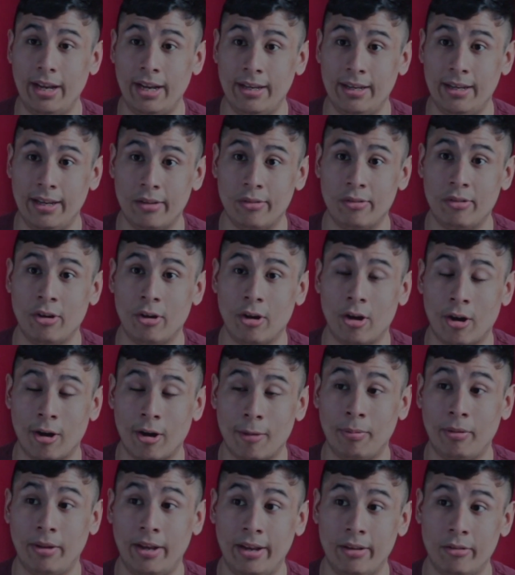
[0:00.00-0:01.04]
and yes, there are
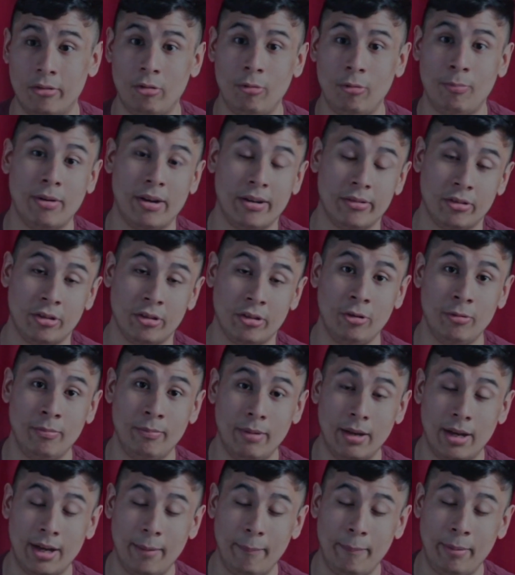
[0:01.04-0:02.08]
plans to prosecute